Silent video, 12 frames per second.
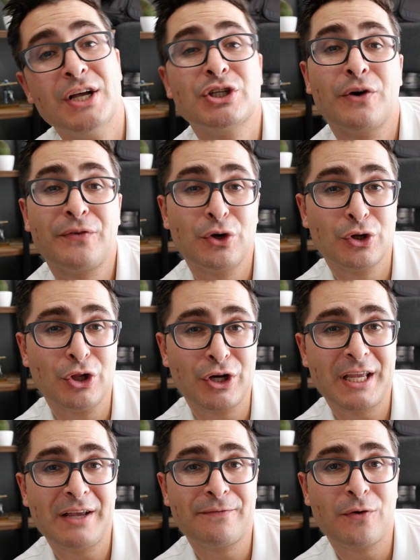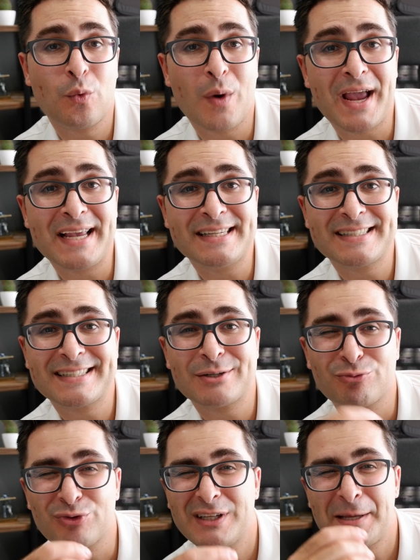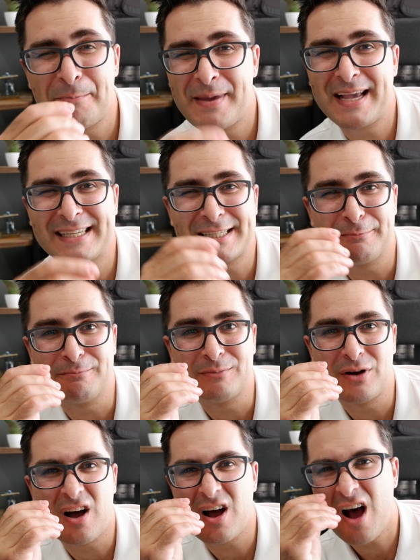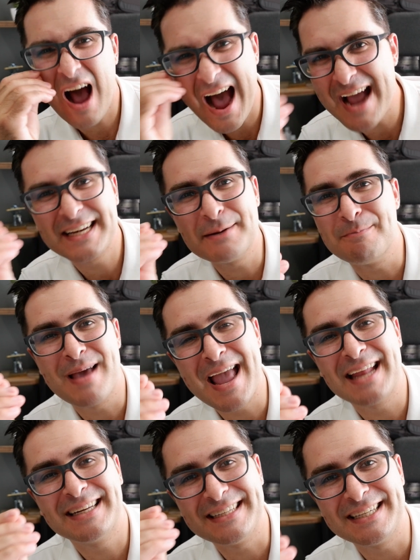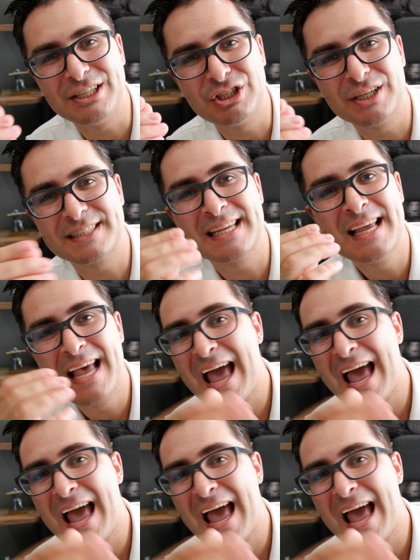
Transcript: So if you're looking for ways to really pick some high demand niches,